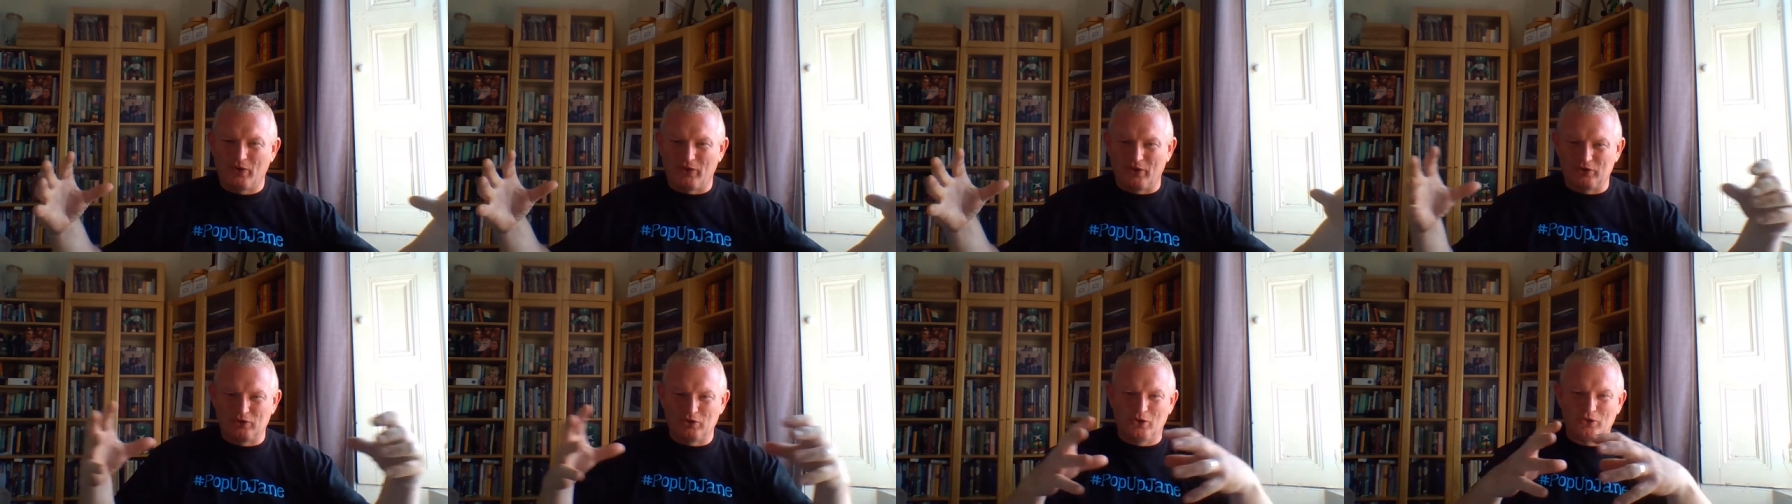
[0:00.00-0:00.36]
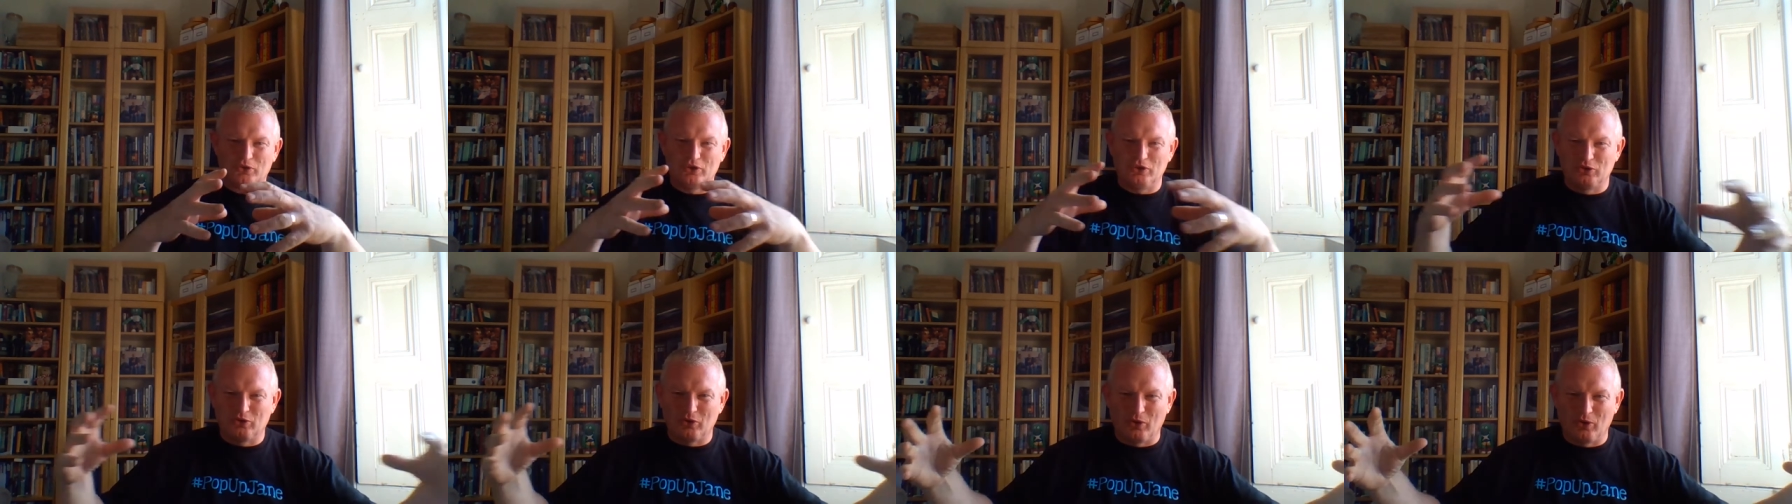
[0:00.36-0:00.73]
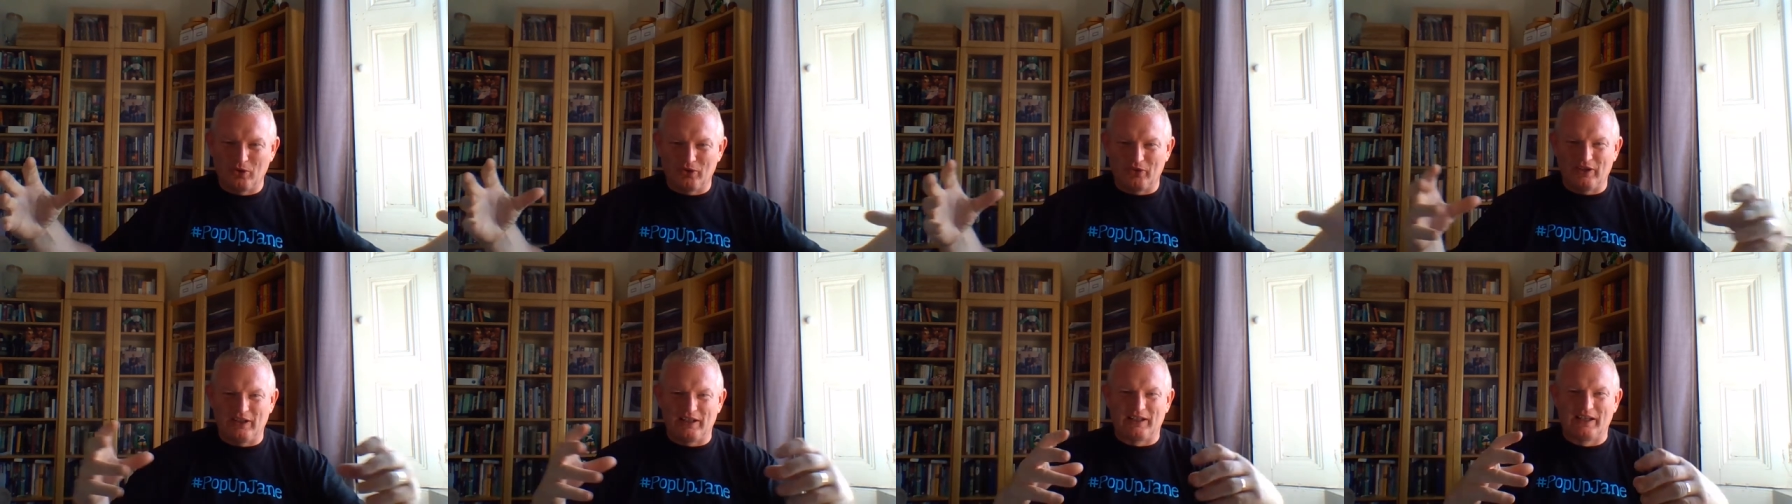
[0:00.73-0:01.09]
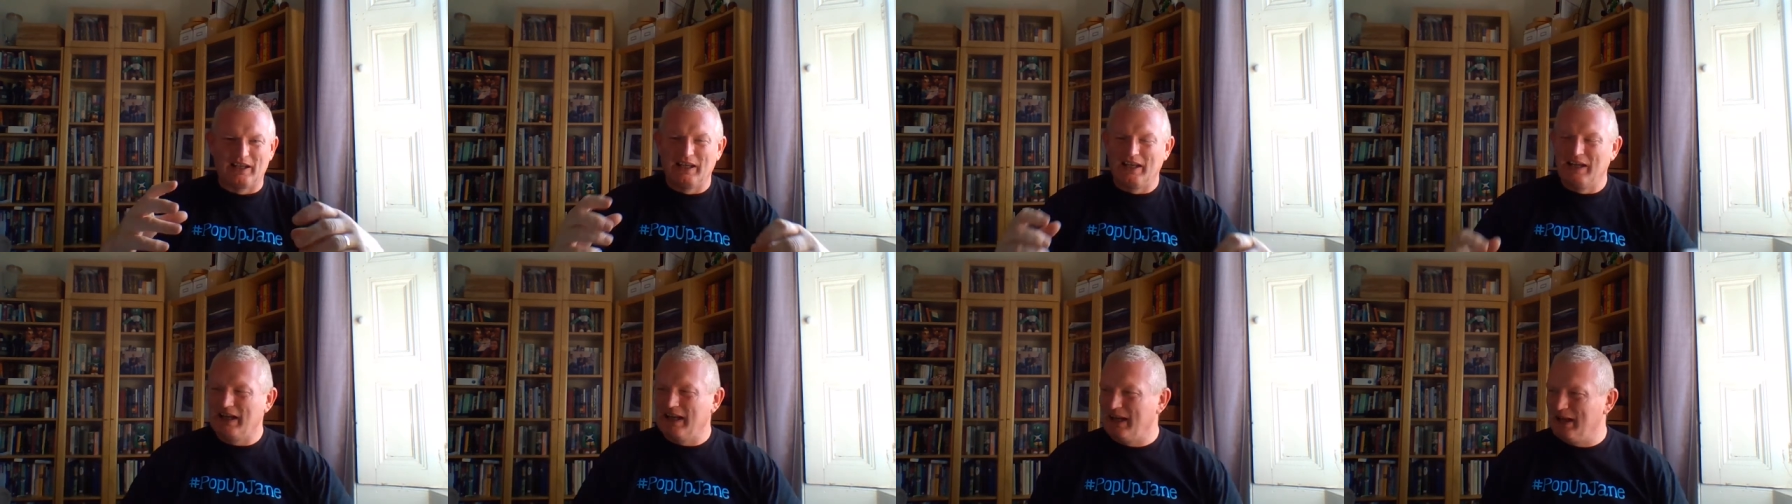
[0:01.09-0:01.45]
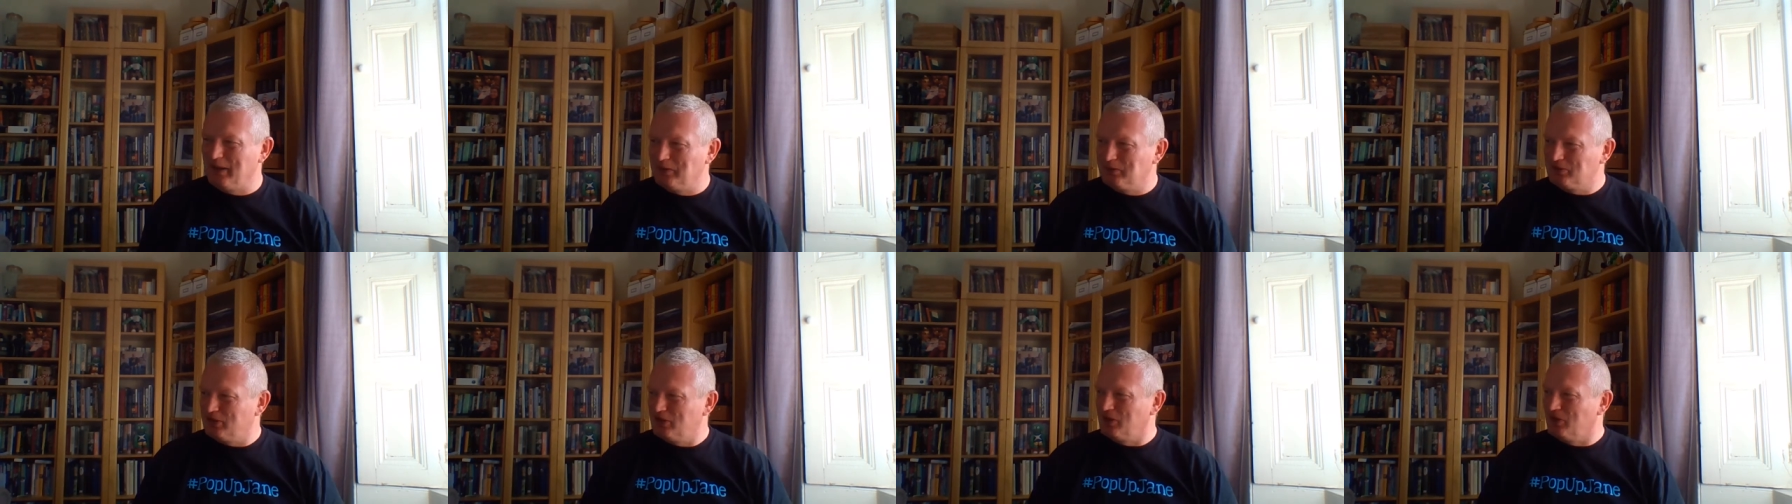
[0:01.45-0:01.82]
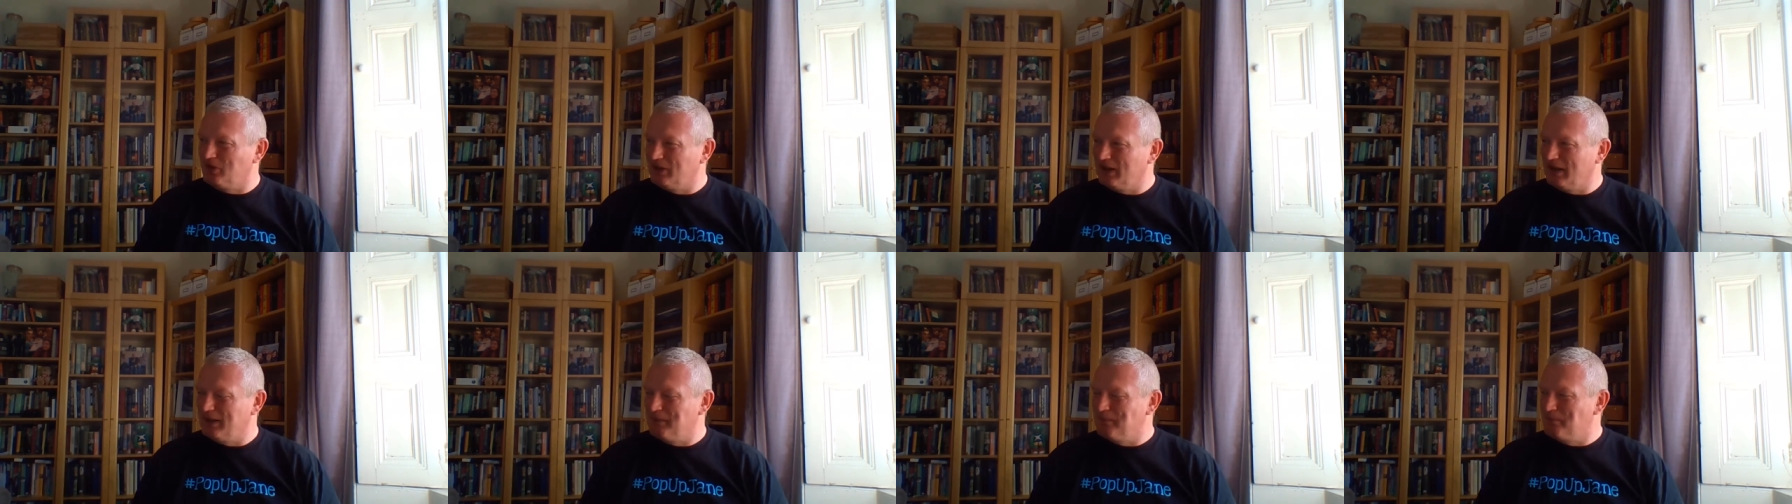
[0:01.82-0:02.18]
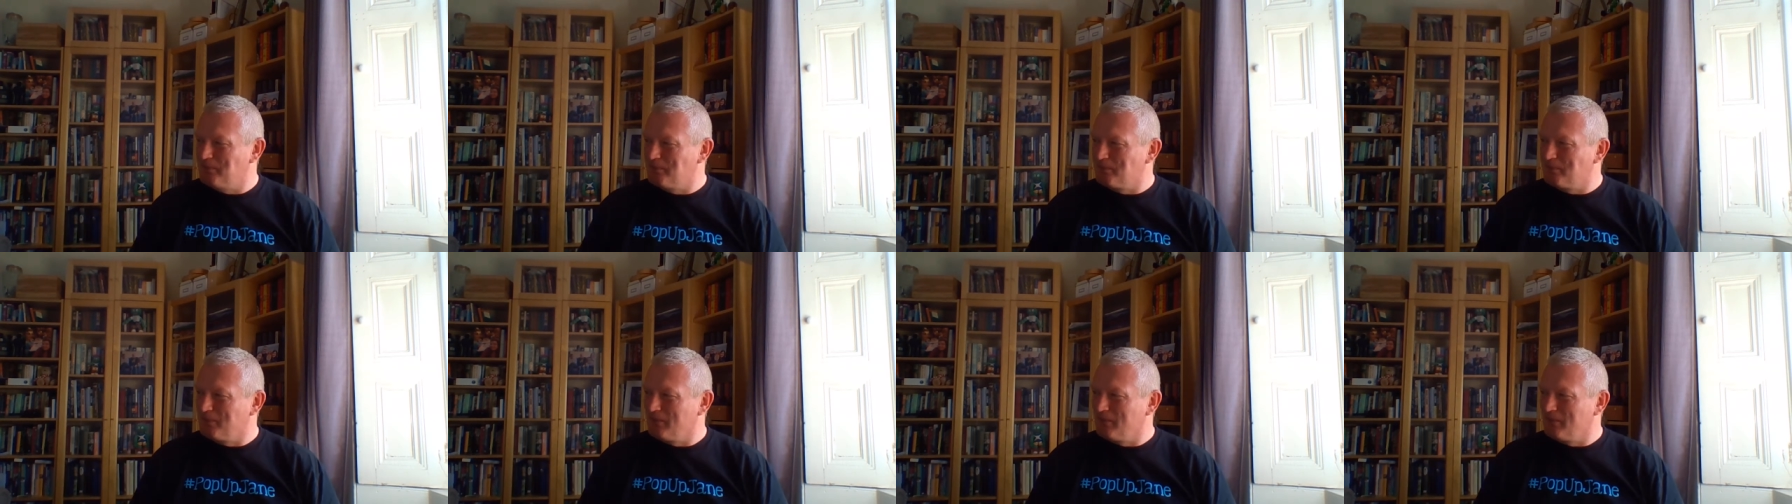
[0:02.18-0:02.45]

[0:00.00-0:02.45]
the sausage dog thing. What's he called again?